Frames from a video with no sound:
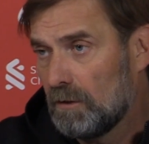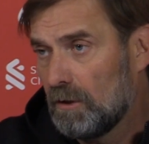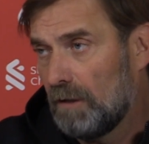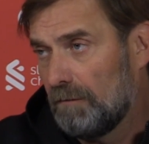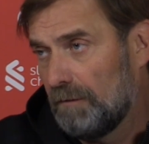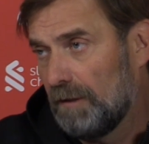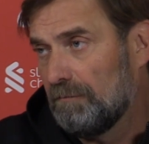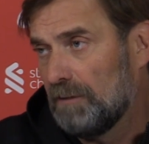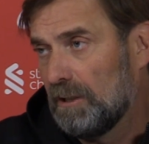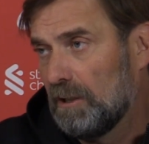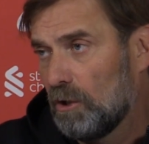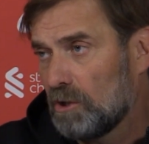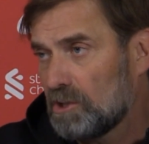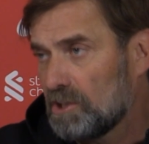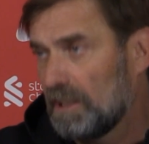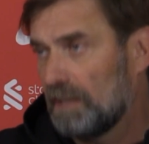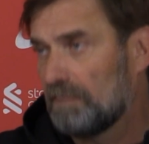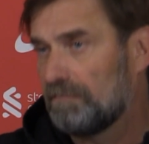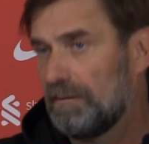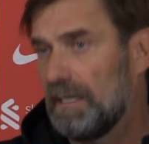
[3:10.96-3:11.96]
When we lost
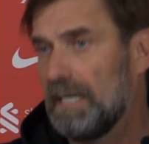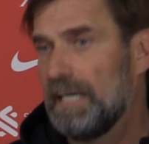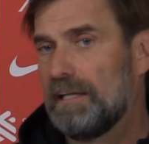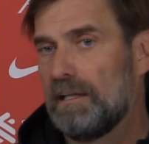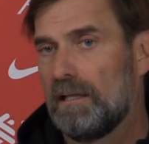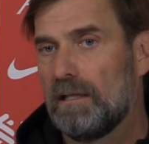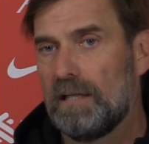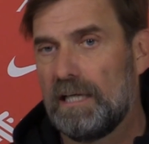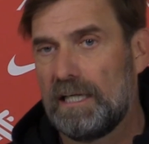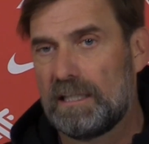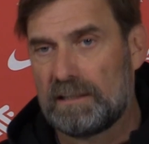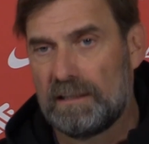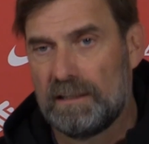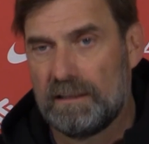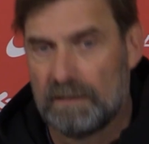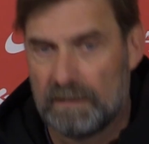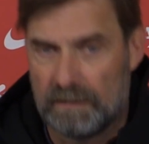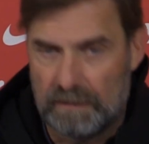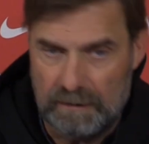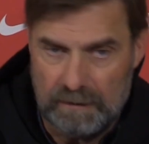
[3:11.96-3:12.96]
that final, actually,
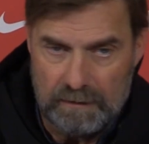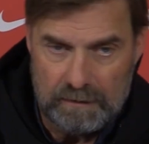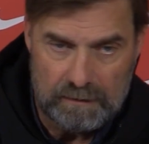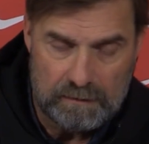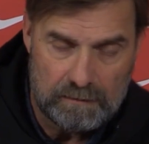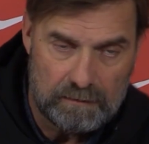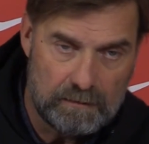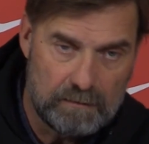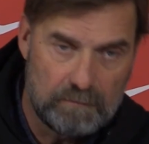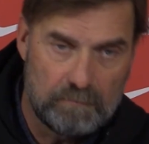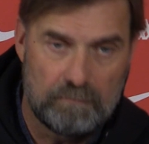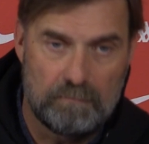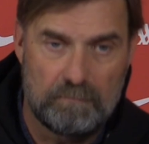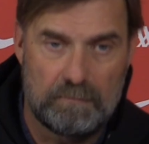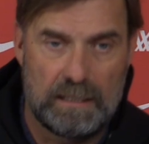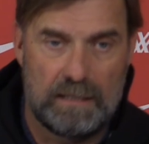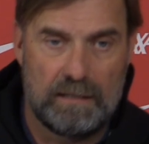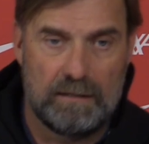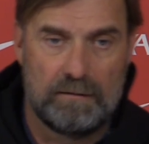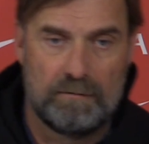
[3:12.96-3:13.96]

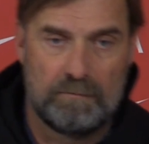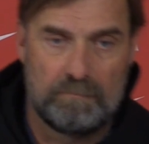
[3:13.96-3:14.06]
my